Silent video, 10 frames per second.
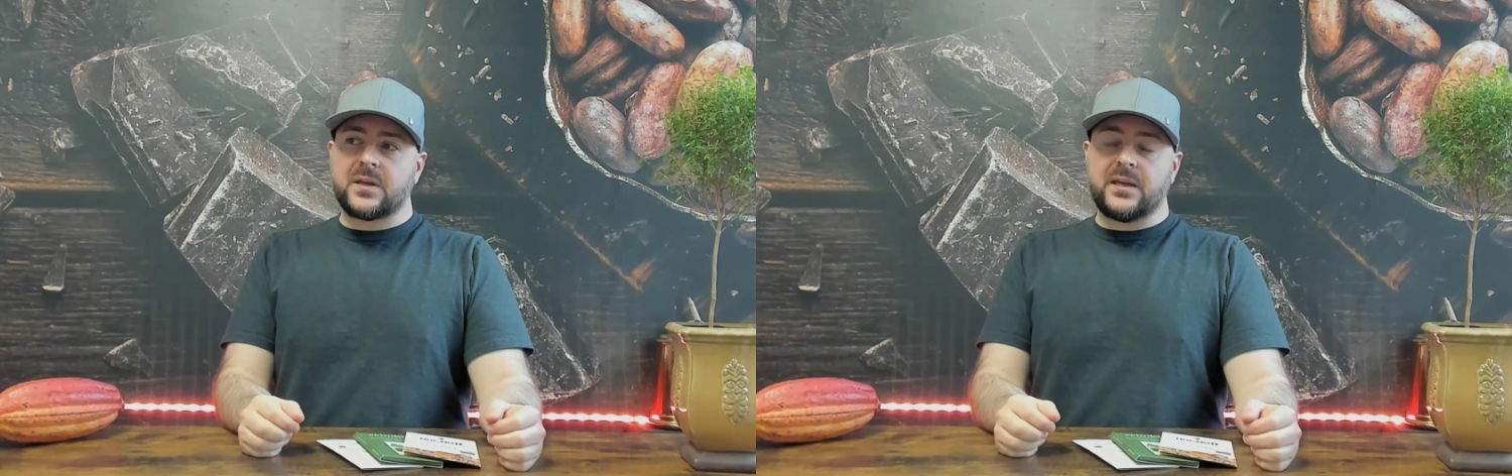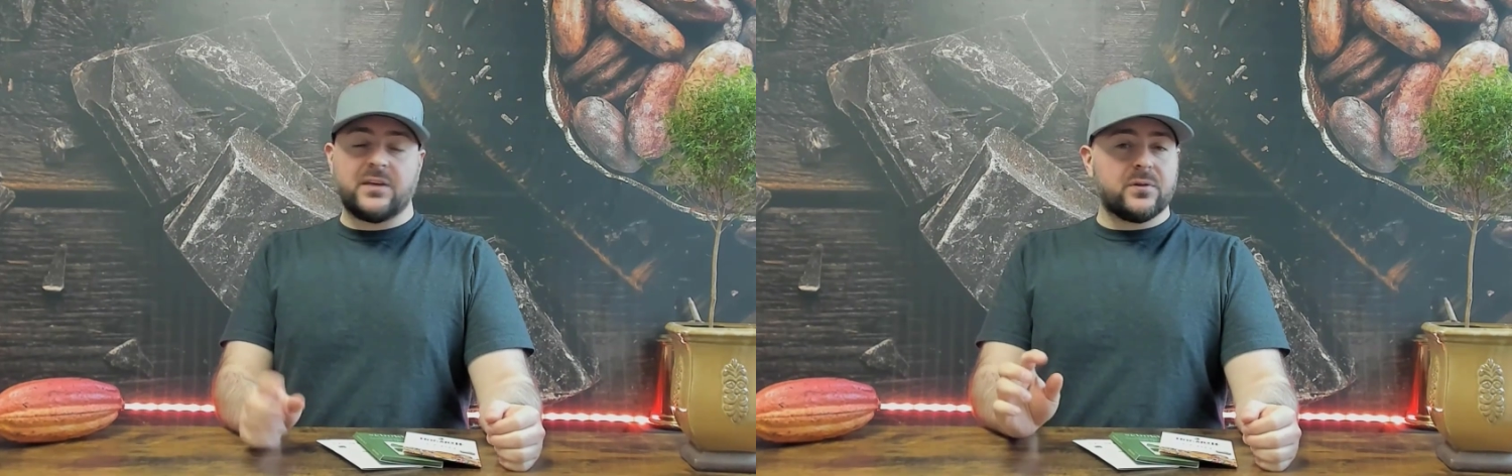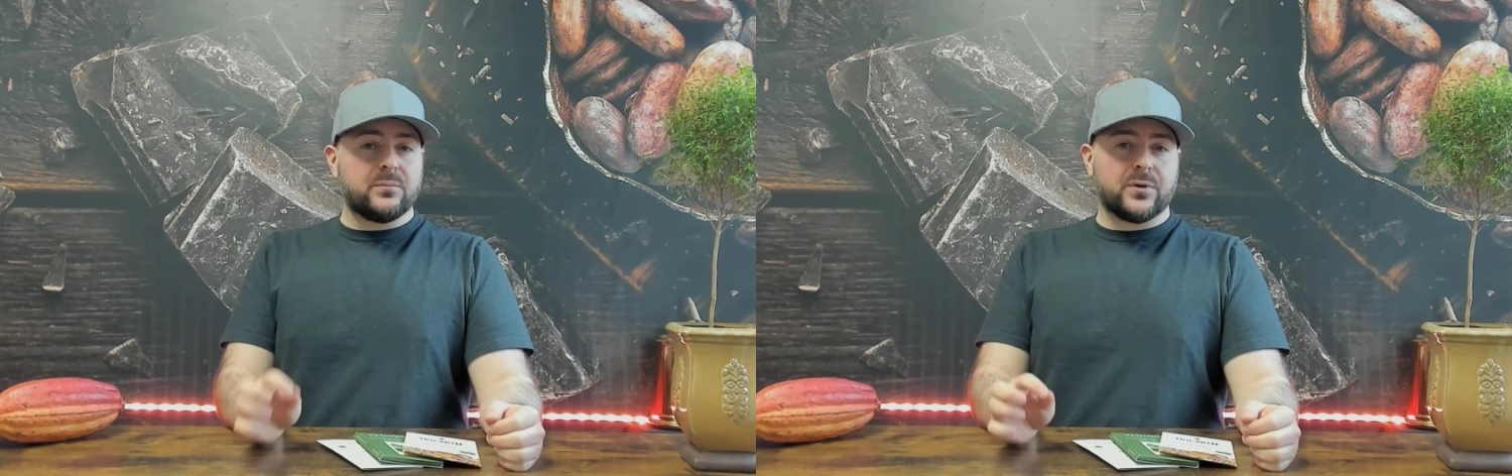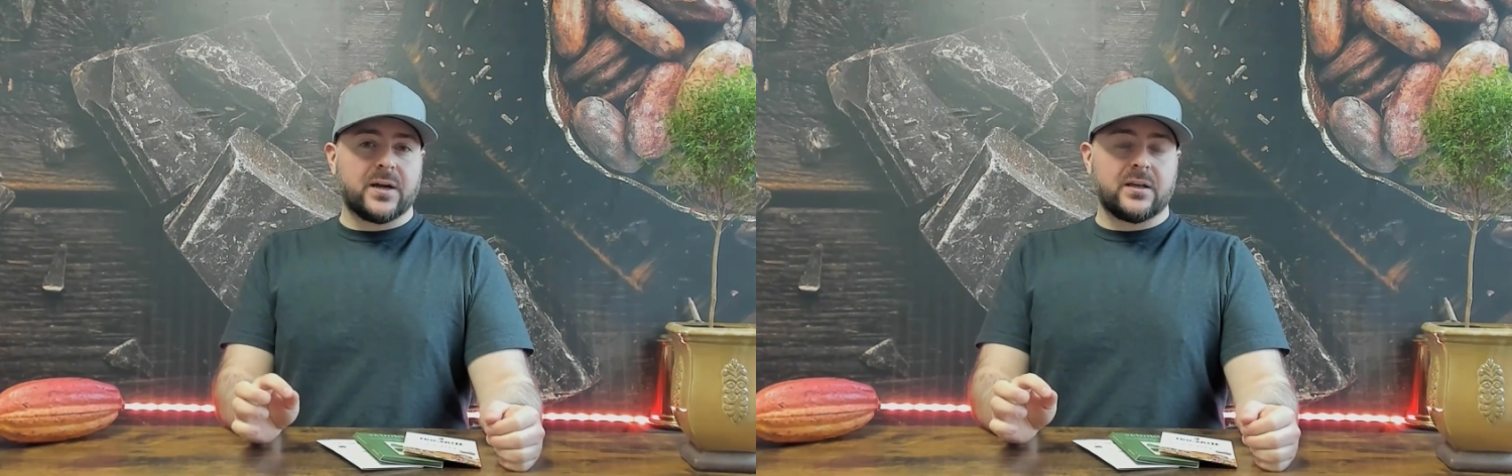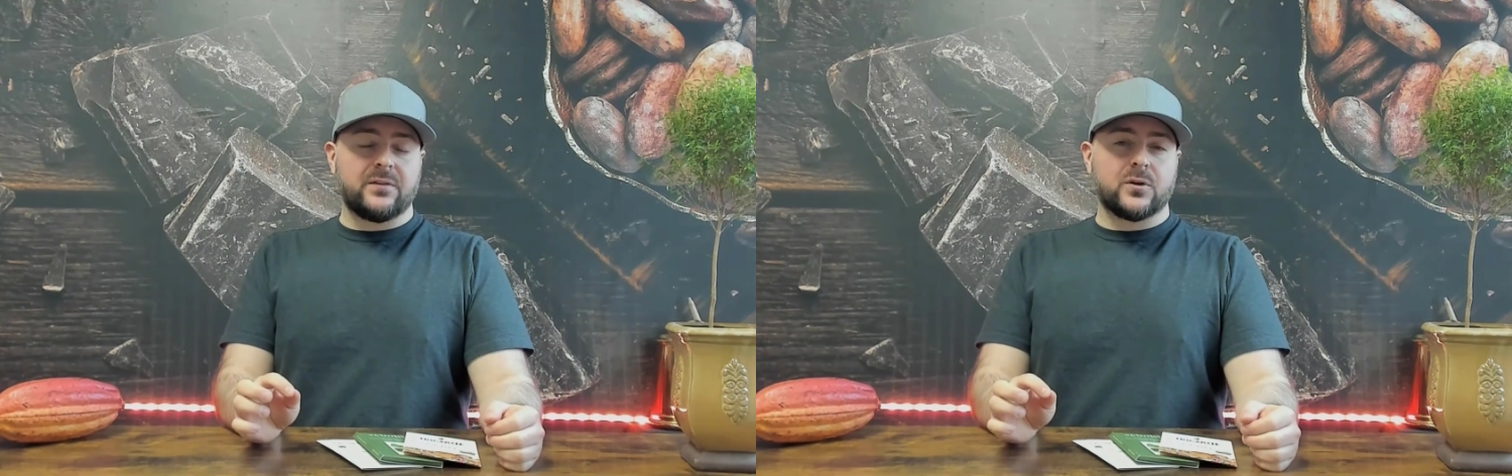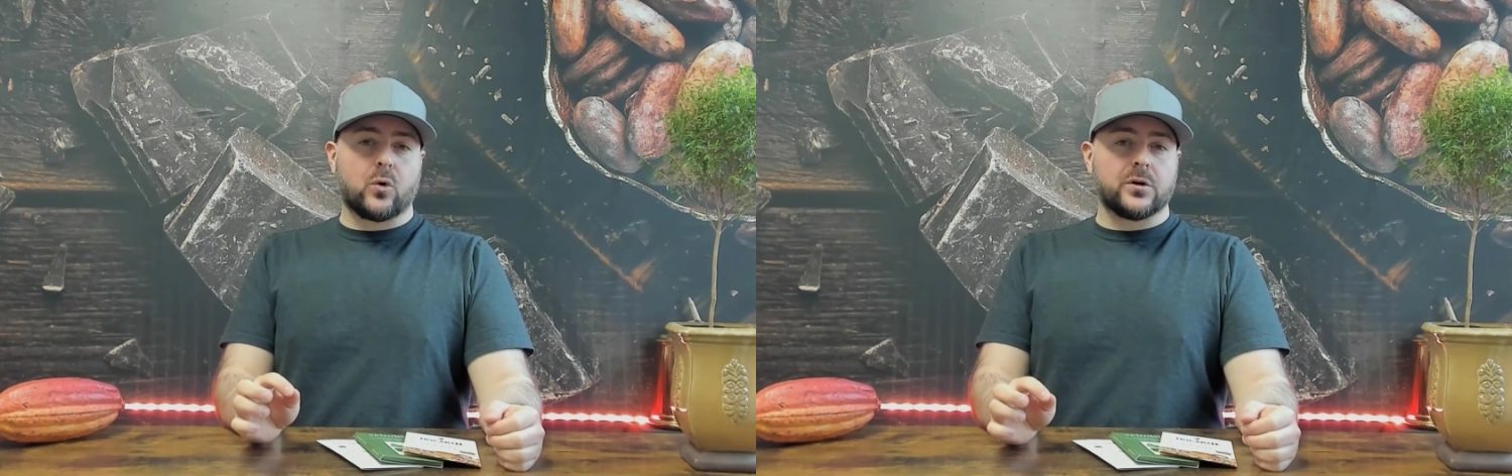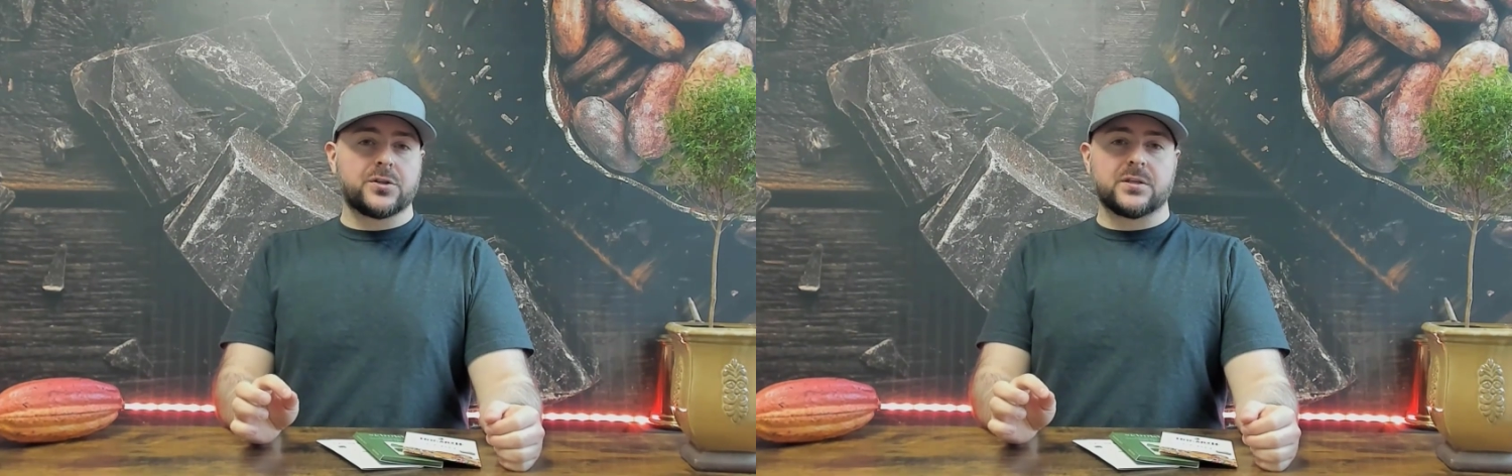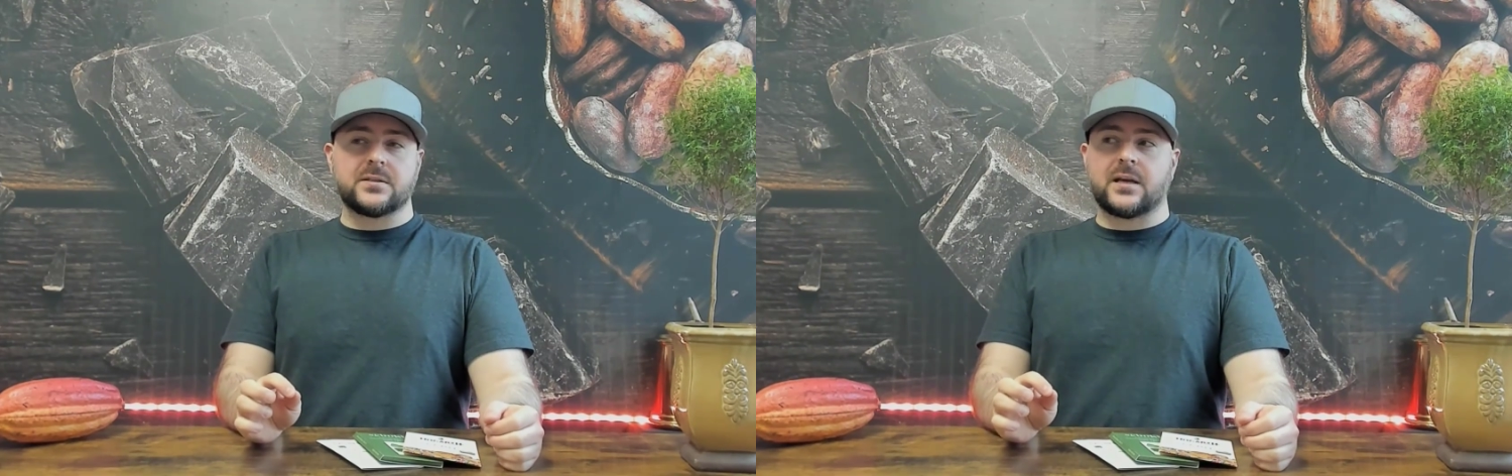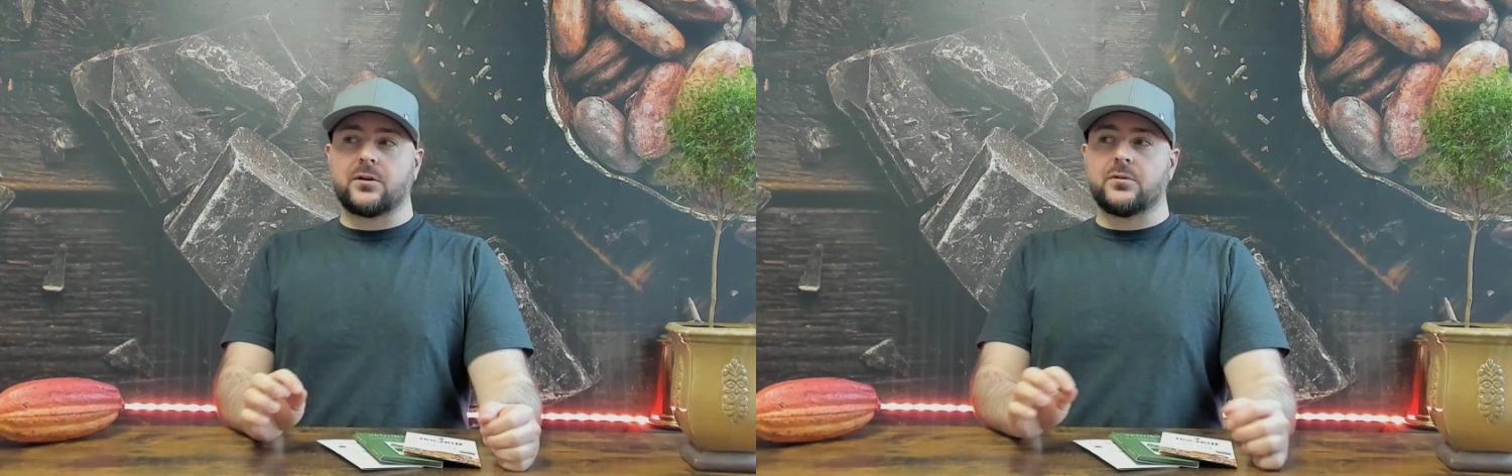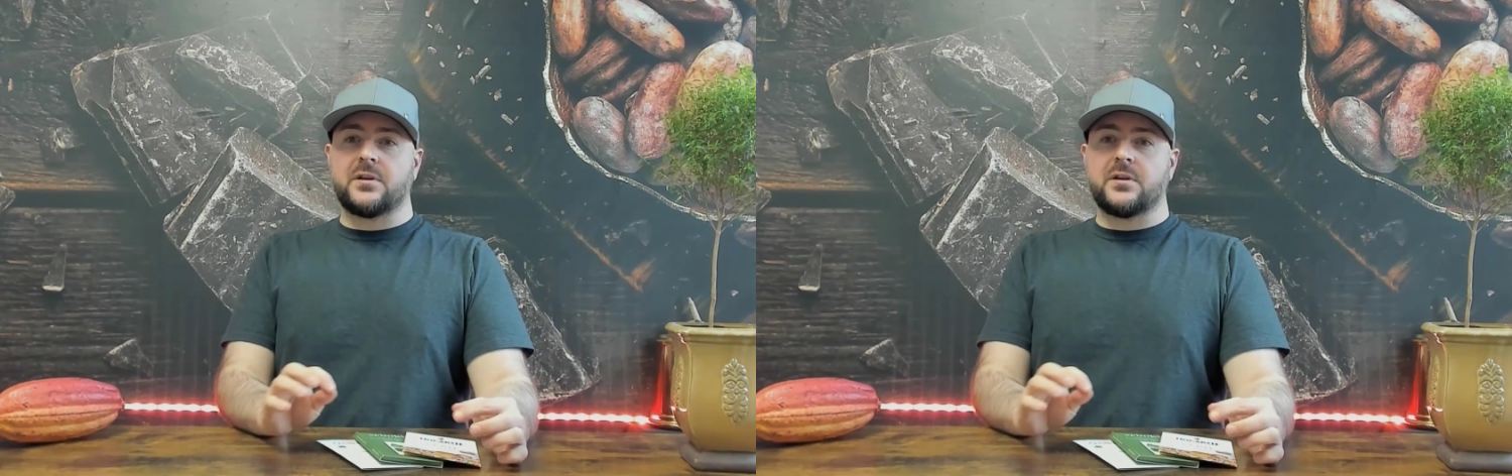Even origins that are